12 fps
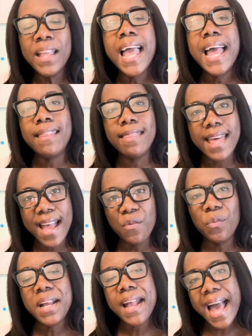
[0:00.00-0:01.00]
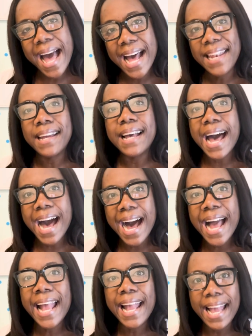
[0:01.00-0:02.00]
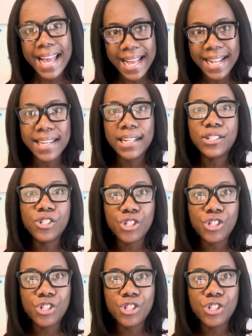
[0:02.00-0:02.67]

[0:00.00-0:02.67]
and then we add ing.